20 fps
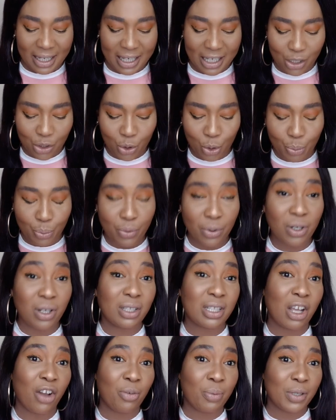these two
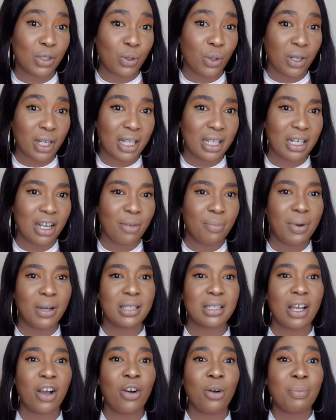products I'll be talking
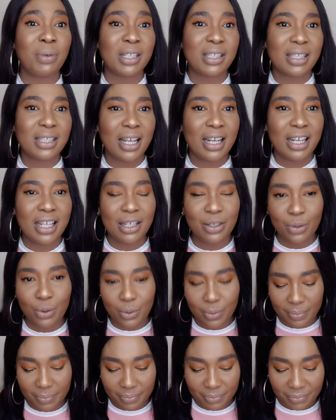about, I'll be telling
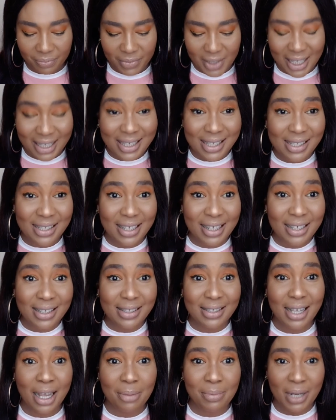you the skin
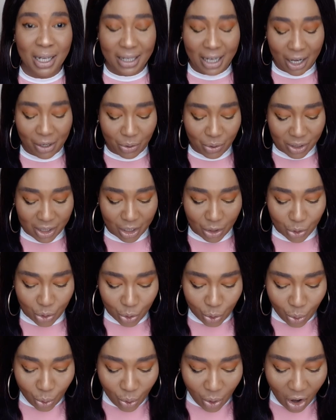type that can use it.
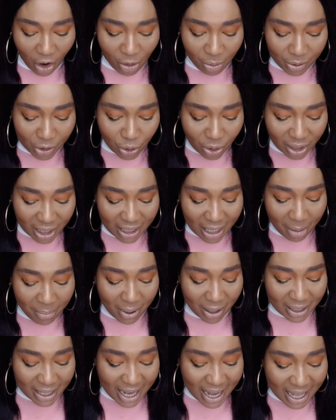So I'll be talking
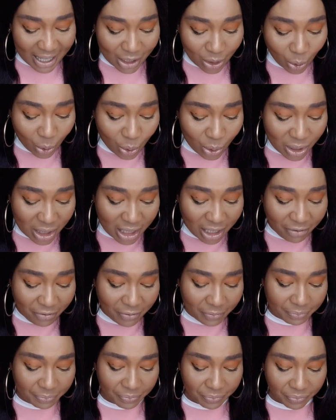about the
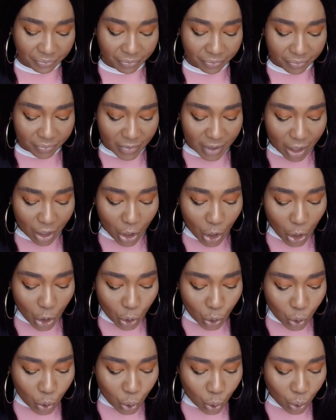exclusive
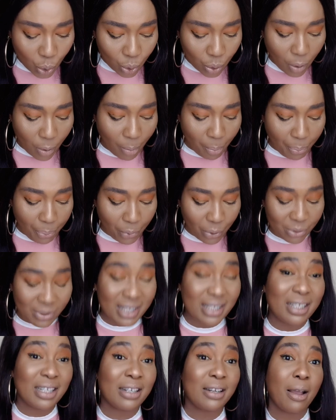Tune
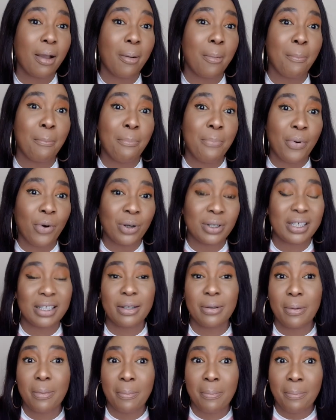Boosting
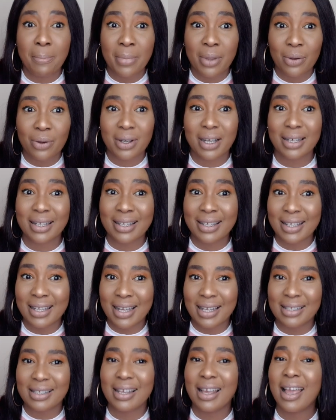Body Milk.
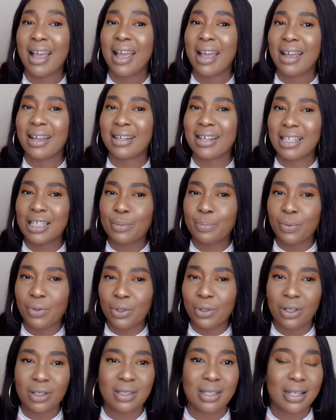Yes, this
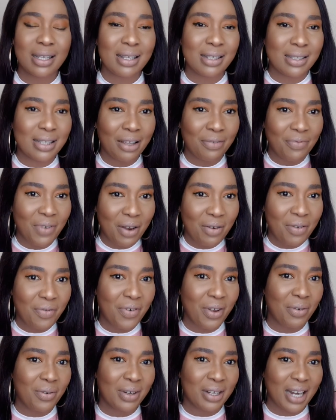product is a very,
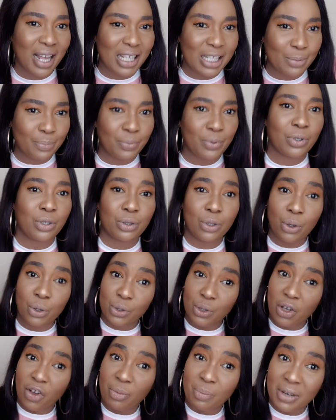very nice product.
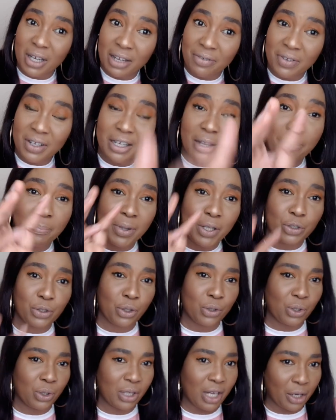Also, I'll be leaving the
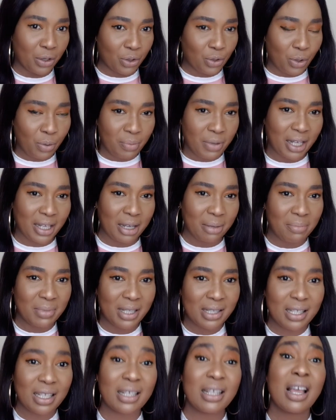picture so that you don't make a
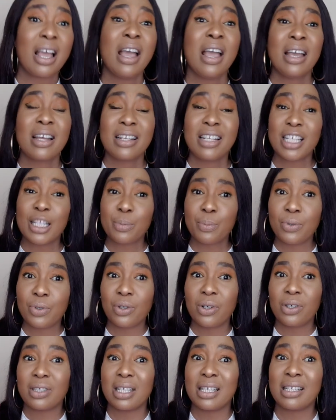mistake. This
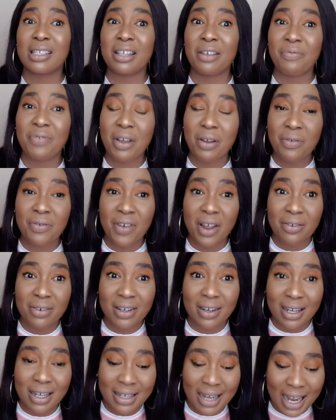product is a very,
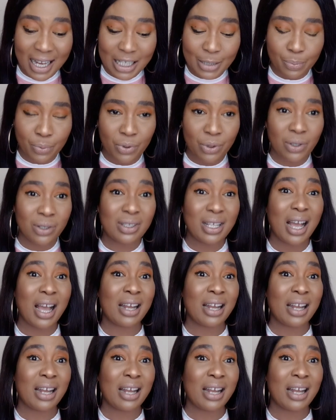very nice product